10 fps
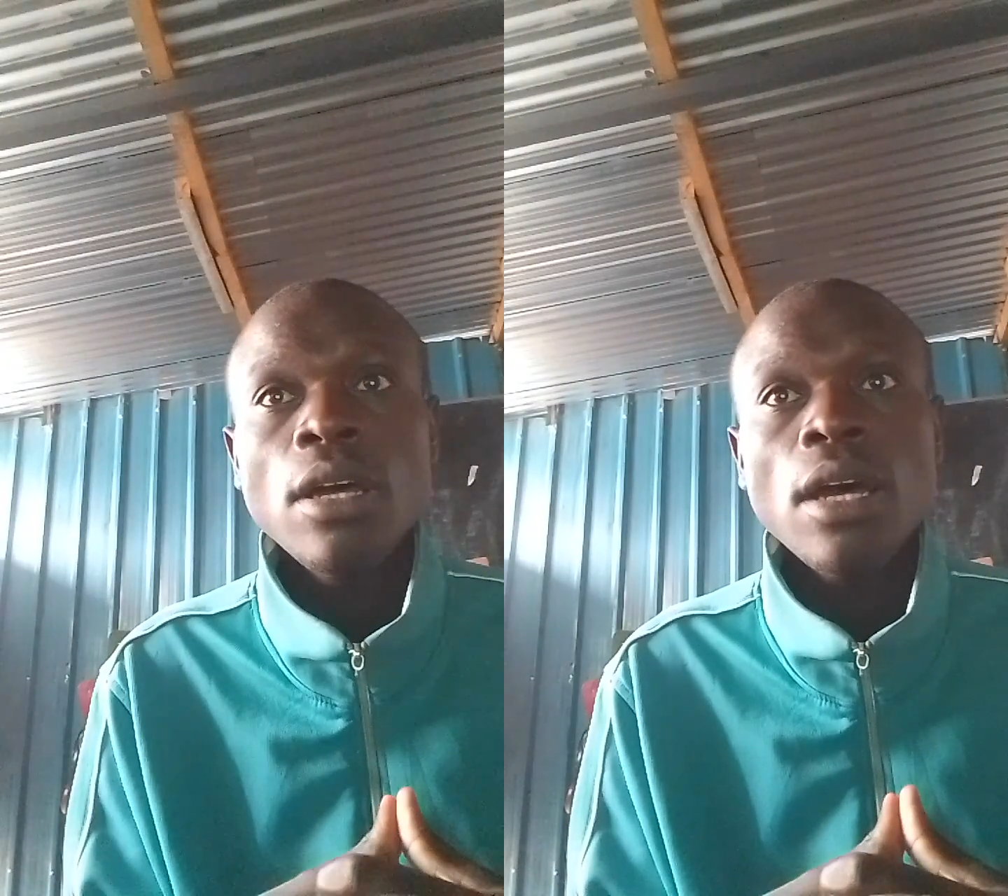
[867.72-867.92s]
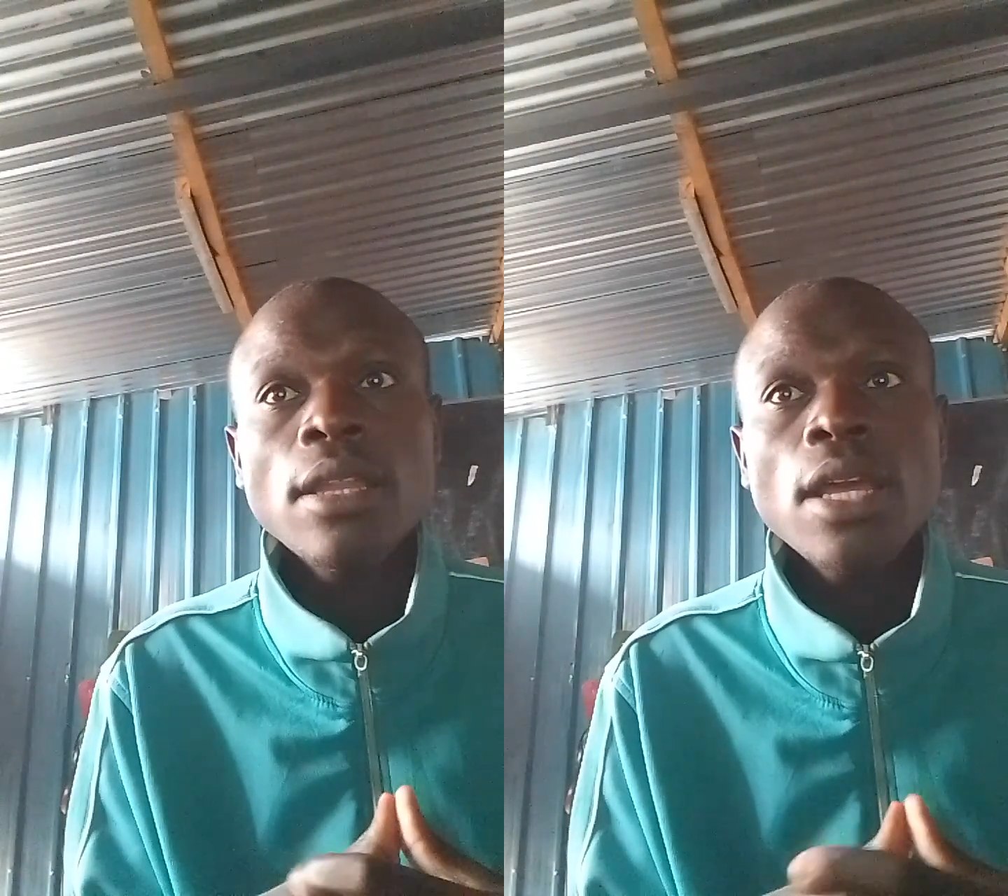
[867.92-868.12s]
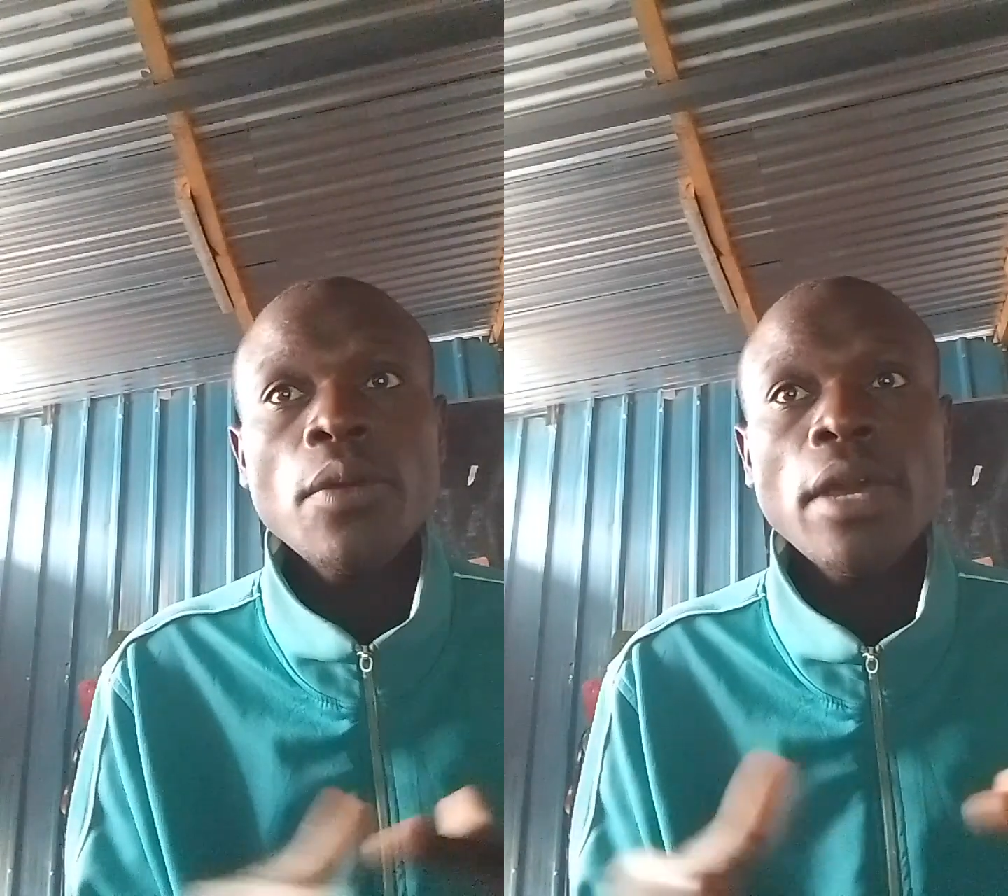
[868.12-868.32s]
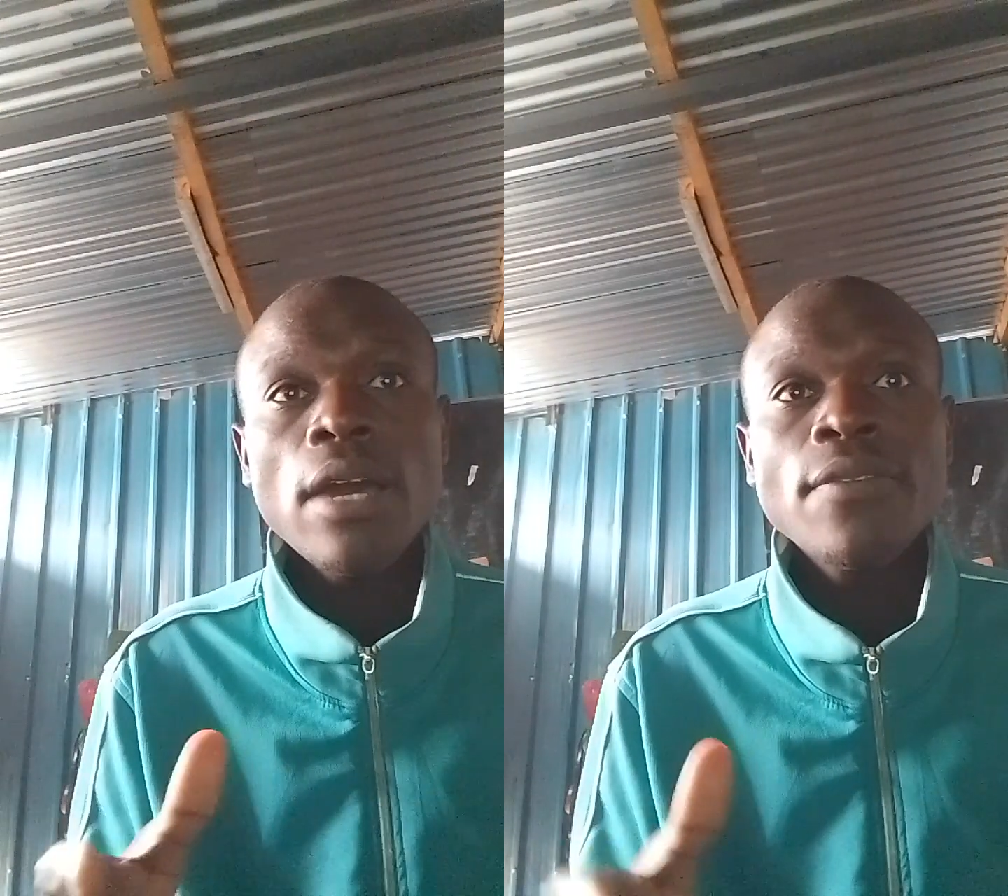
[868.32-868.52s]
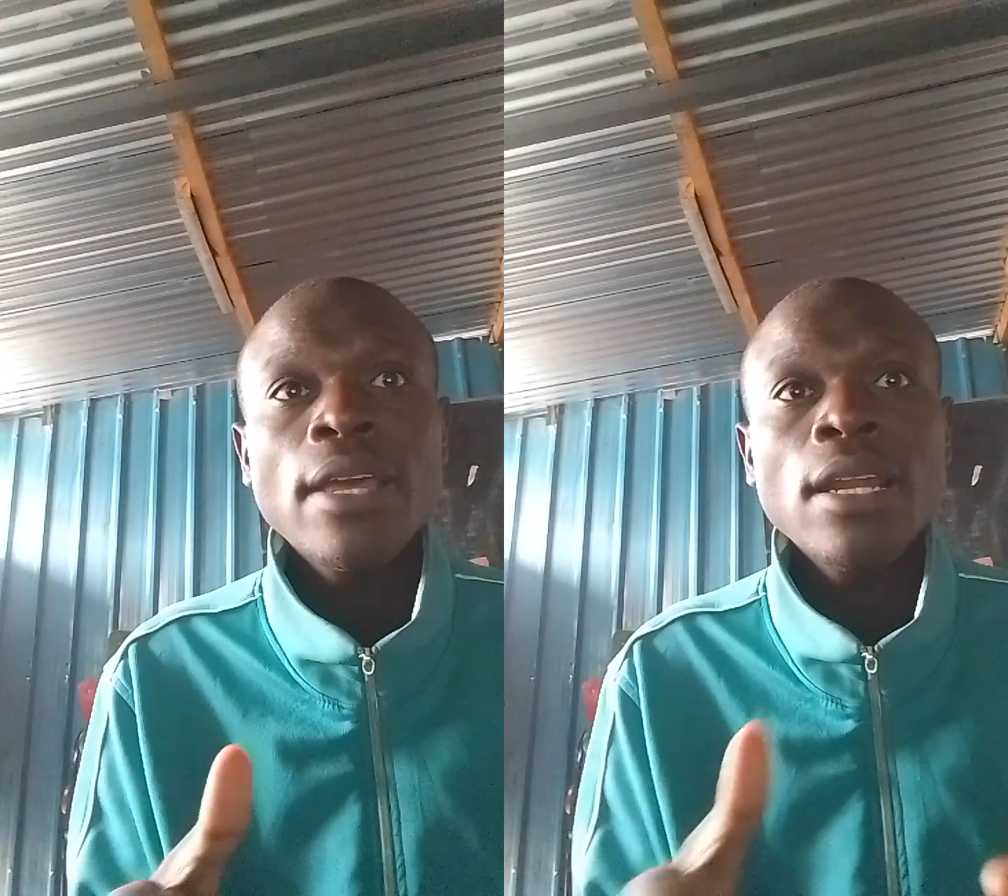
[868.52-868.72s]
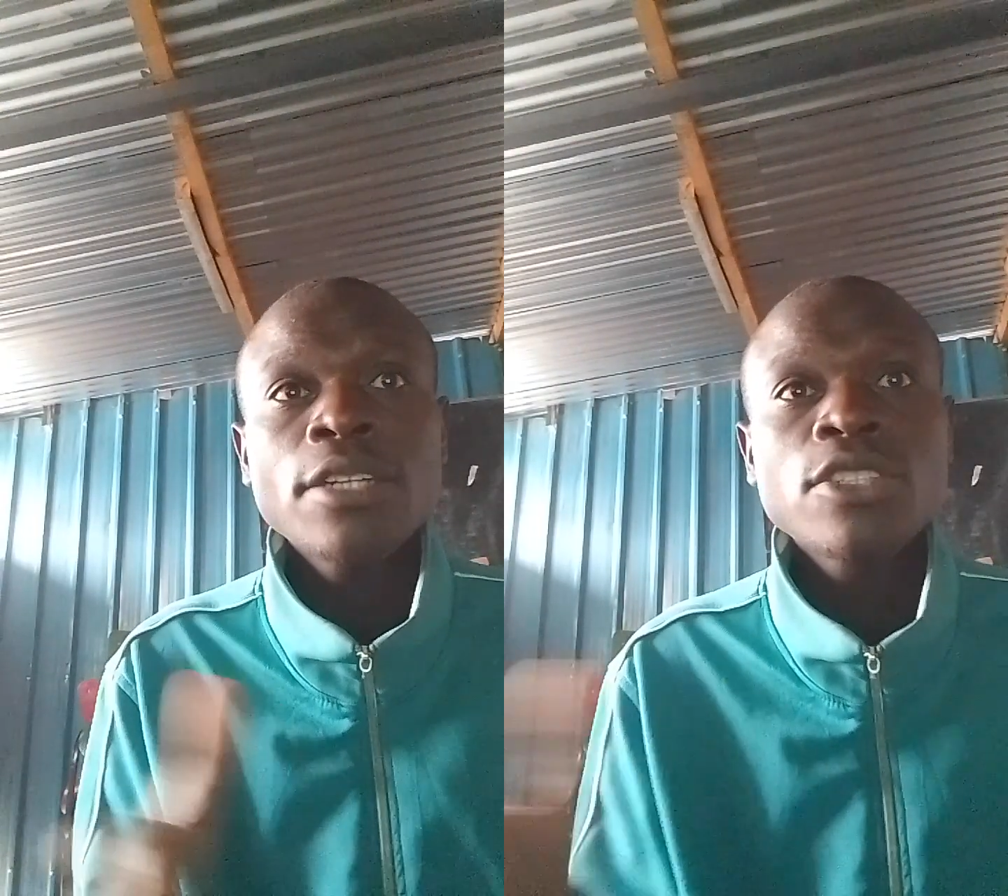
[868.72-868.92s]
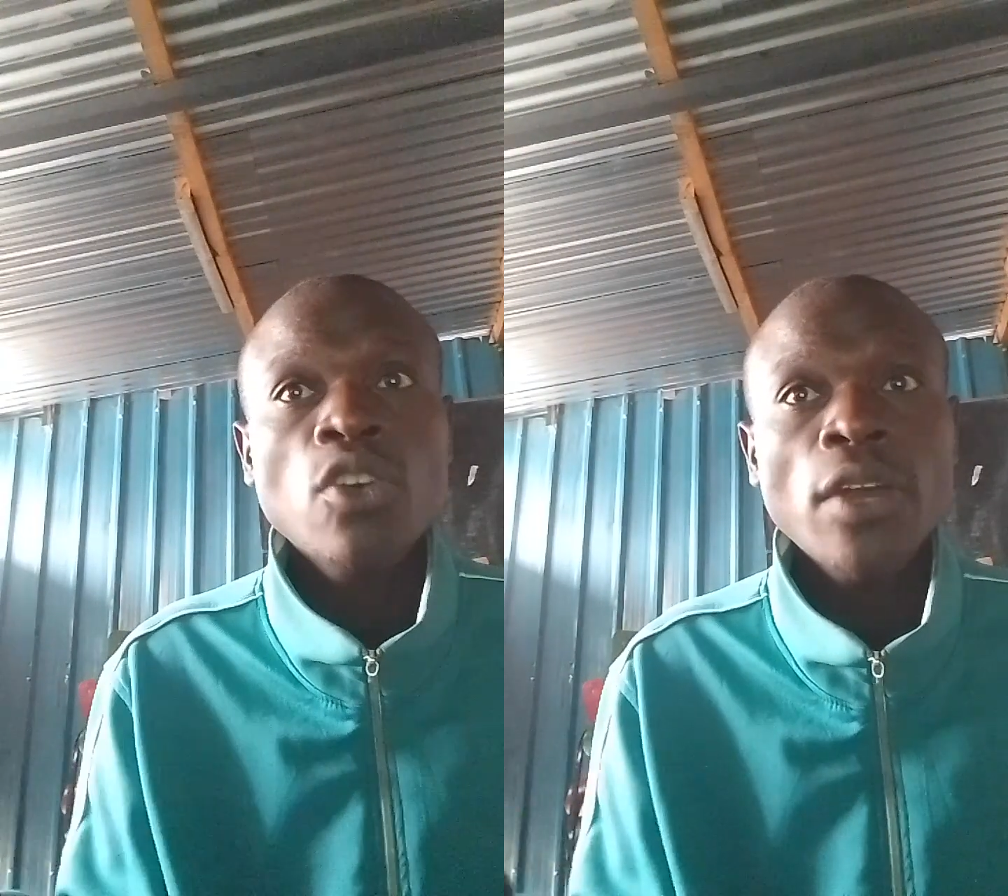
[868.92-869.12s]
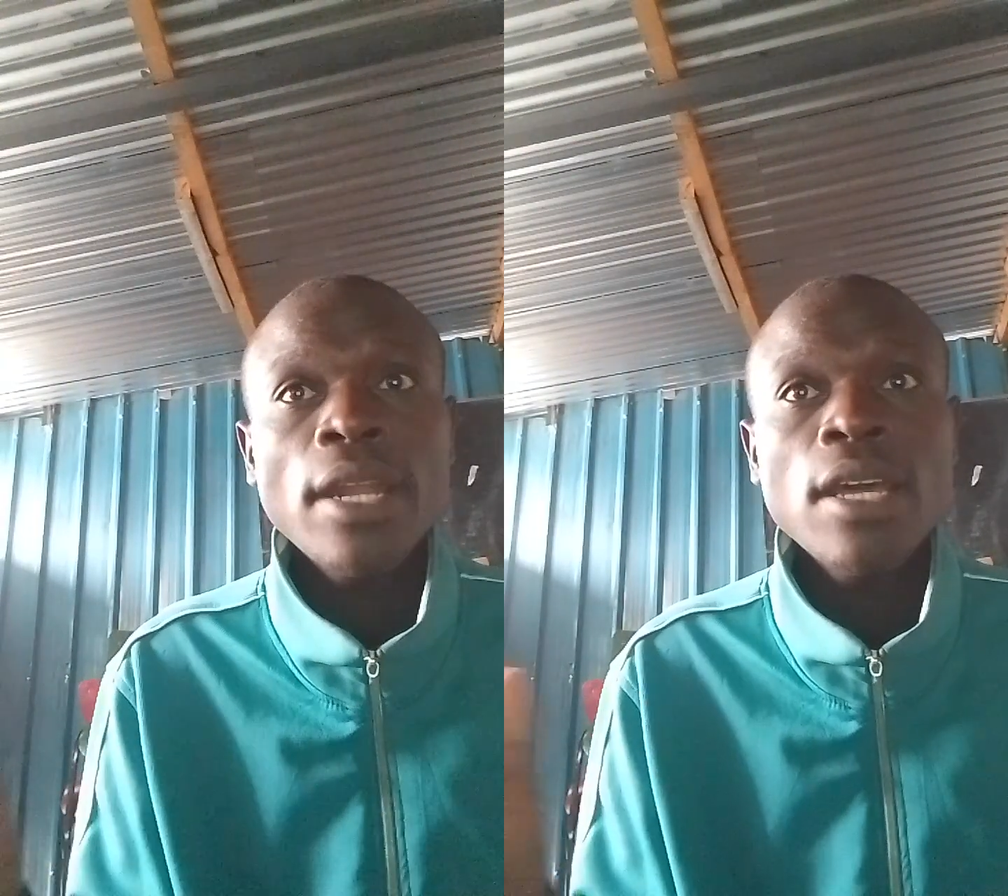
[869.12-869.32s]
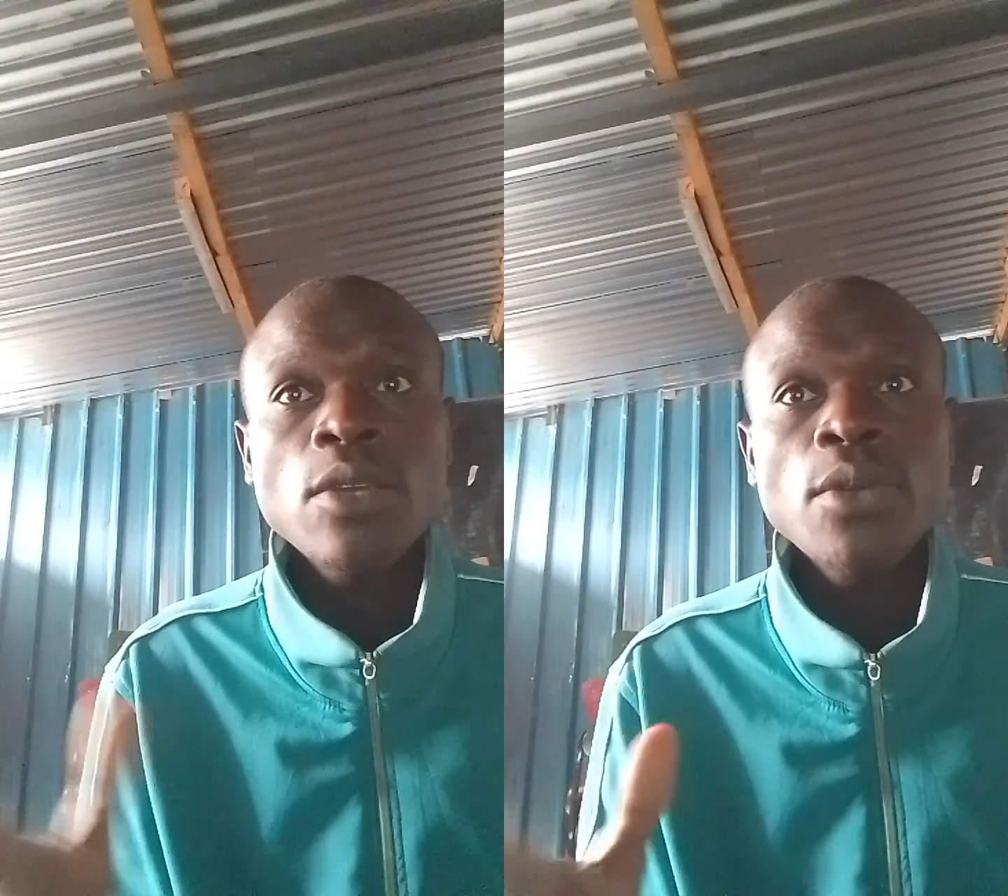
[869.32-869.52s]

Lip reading: and then we have the electrical energy,